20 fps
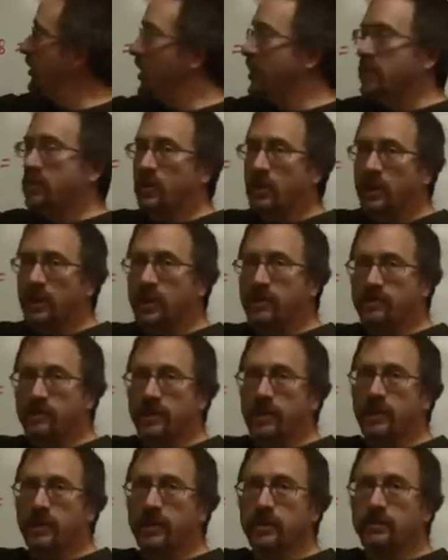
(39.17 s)
the
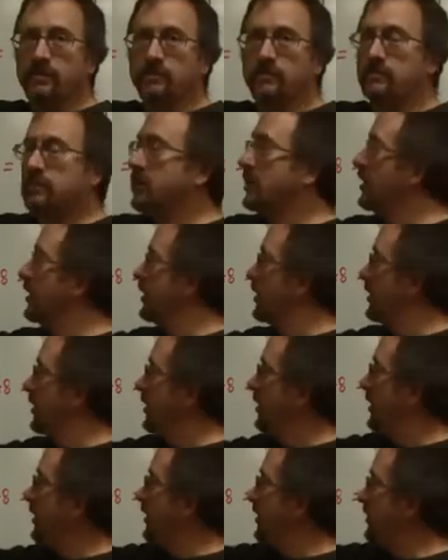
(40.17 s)
823,
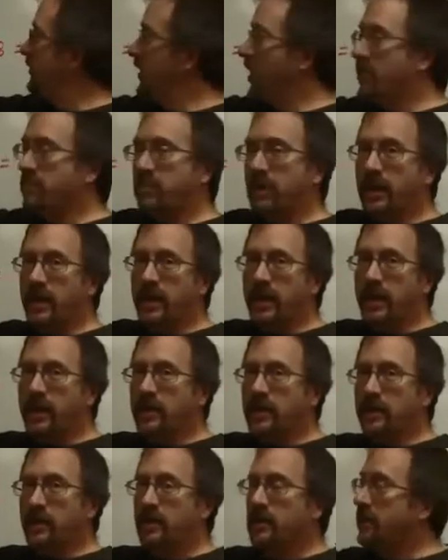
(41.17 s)
divide it by
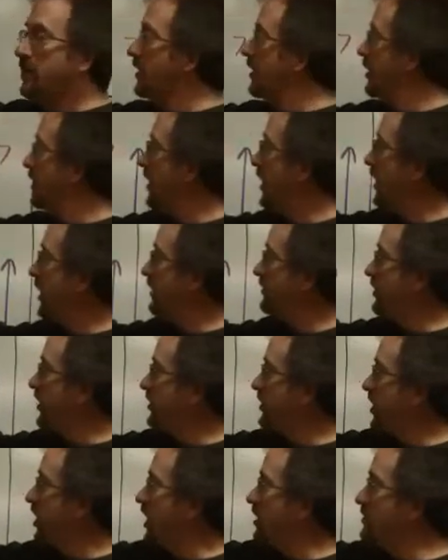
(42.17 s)
8, that gives
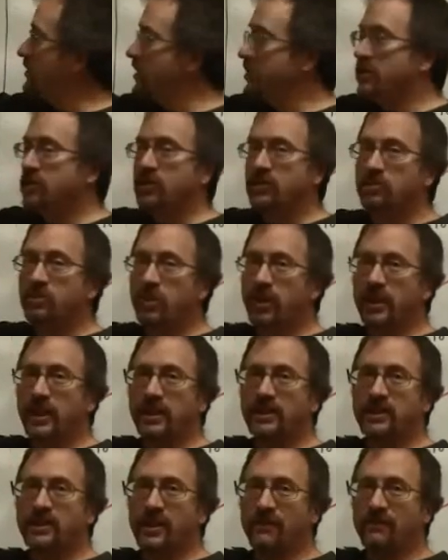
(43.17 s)
us
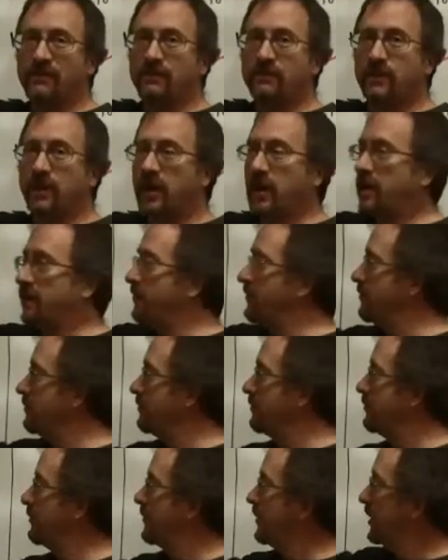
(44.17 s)
102.875.
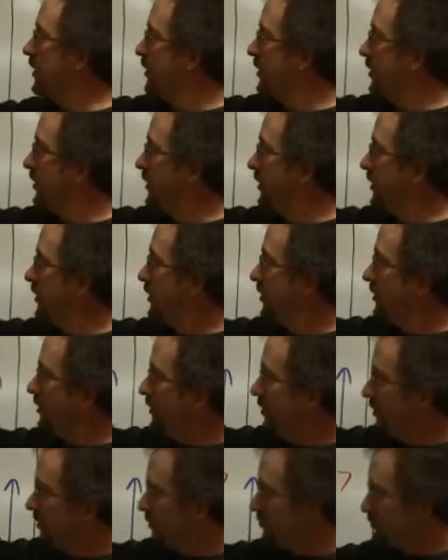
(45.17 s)

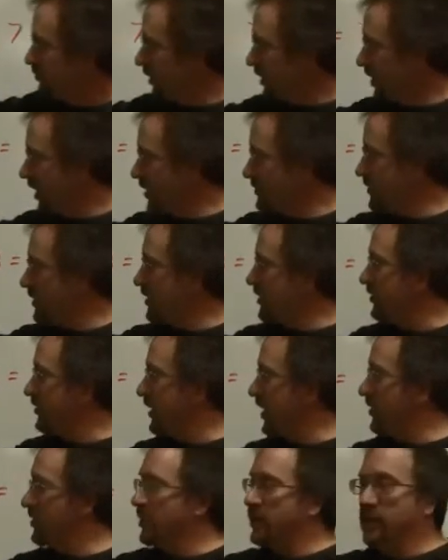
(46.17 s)
Bring the 102
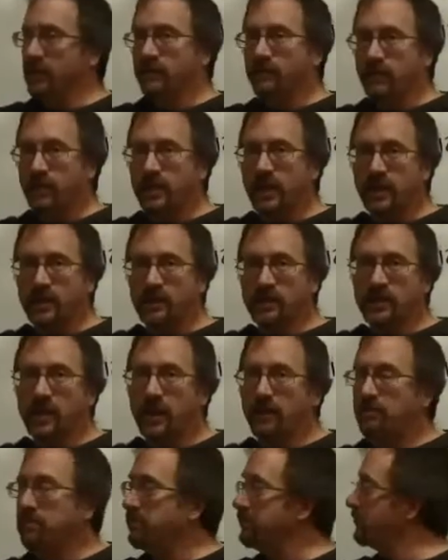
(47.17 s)
down here for the next
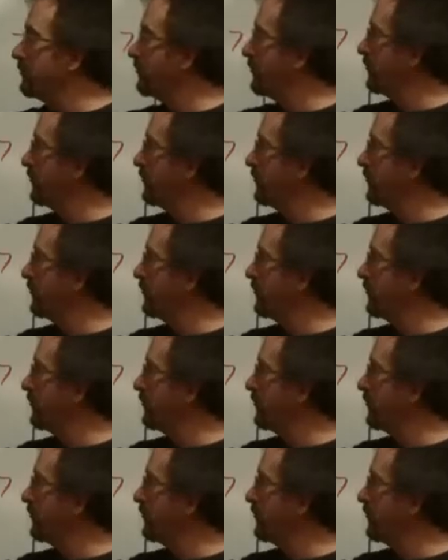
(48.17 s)
step,